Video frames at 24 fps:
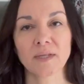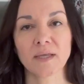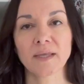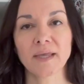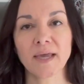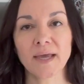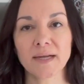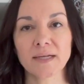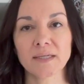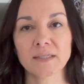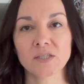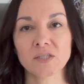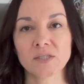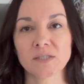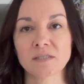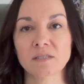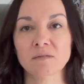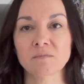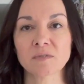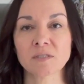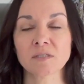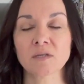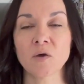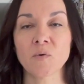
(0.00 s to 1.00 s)
Again, it just
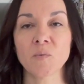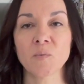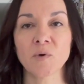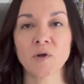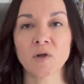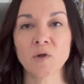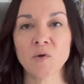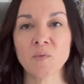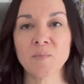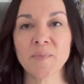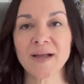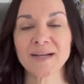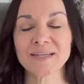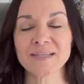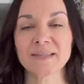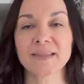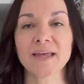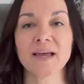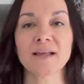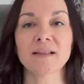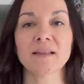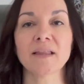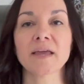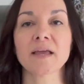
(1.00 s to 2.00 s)
seems we're going back to
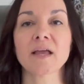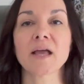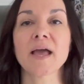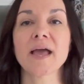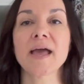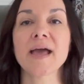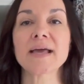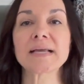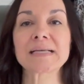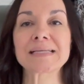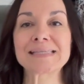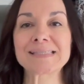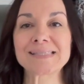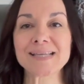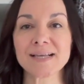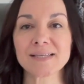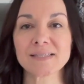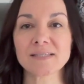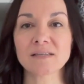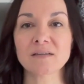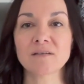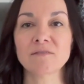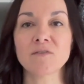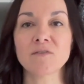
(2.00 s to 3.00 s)
that like excessive